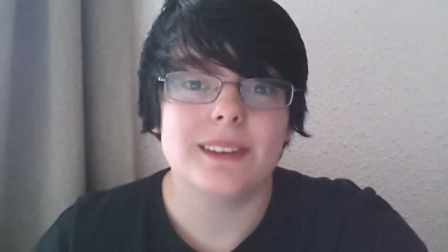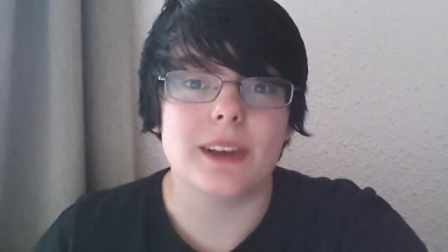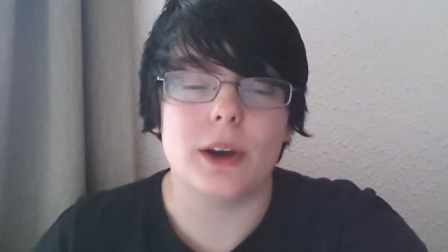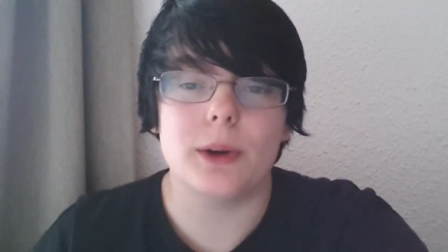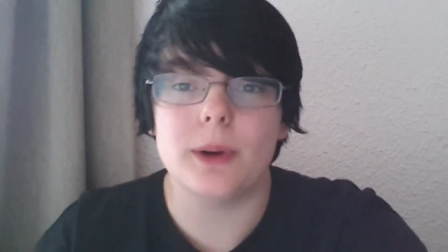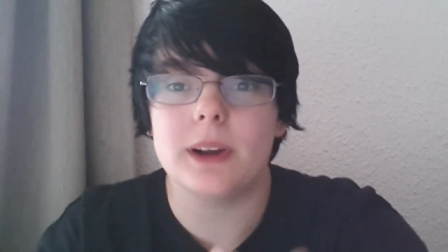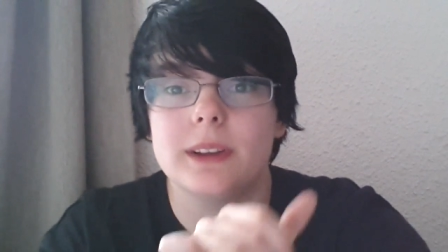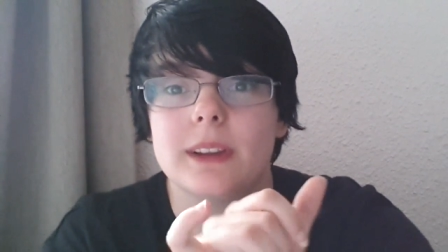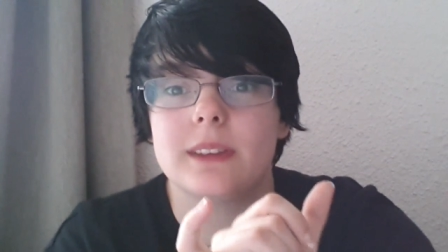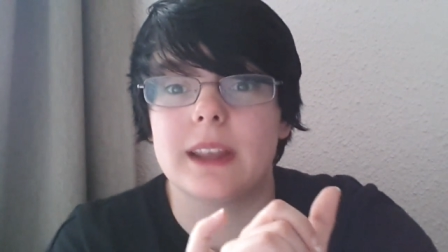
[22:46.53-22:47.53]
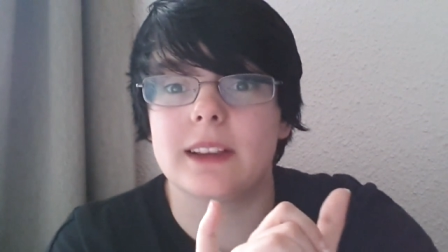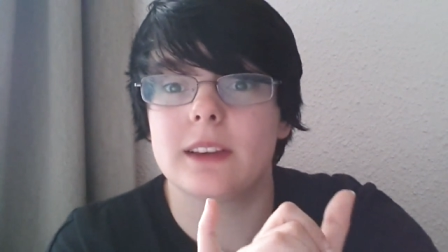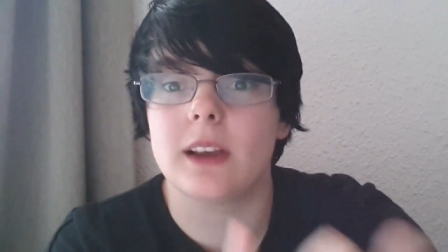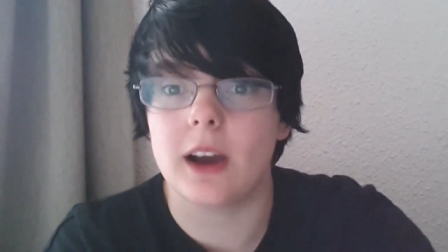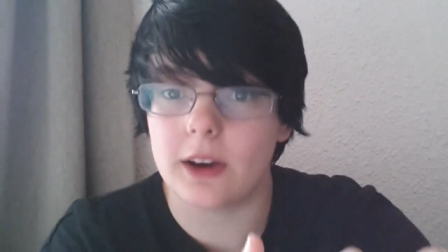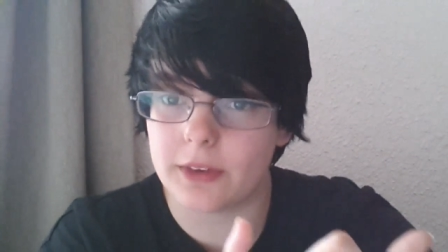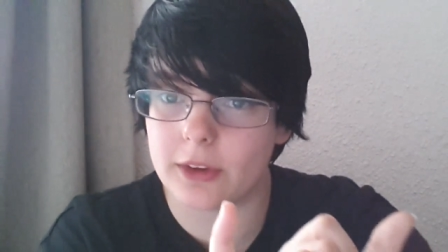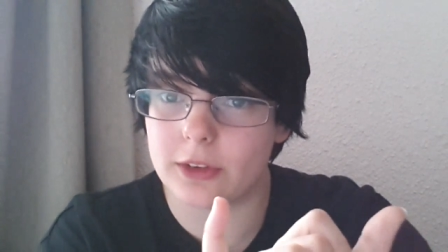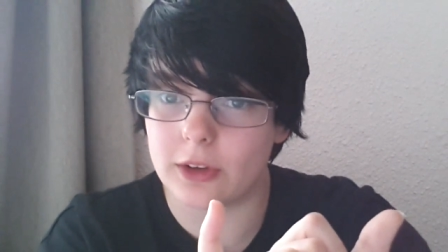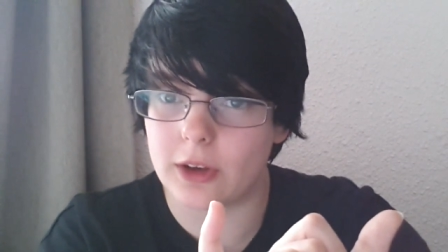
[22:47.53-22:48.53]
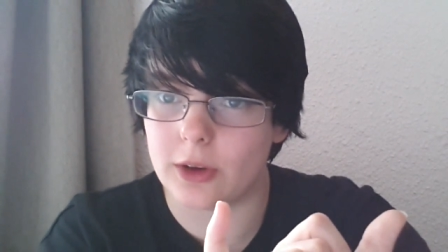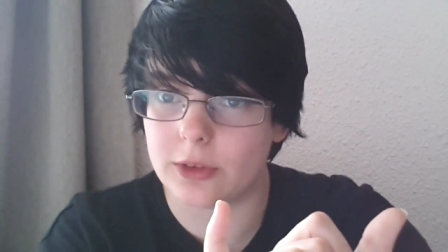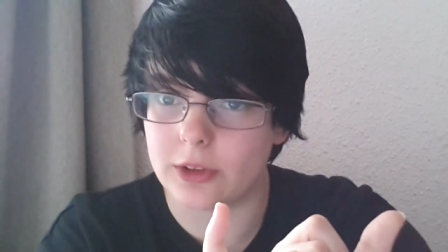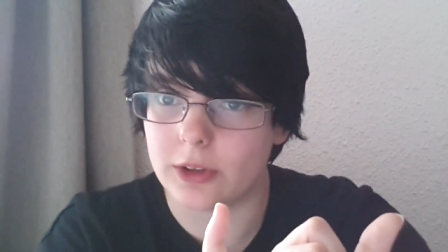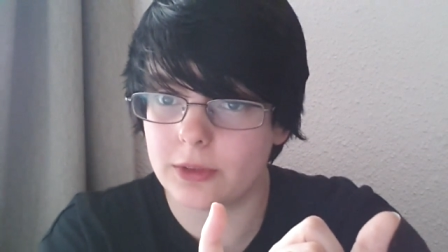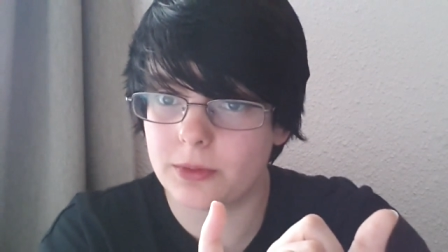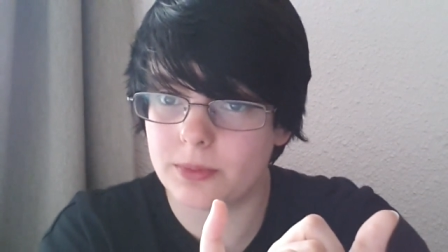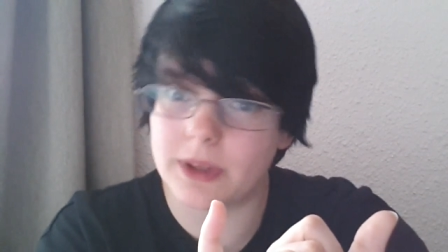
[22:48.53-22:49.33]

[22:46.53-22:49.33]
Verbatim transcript: So that's half of the studio stuff.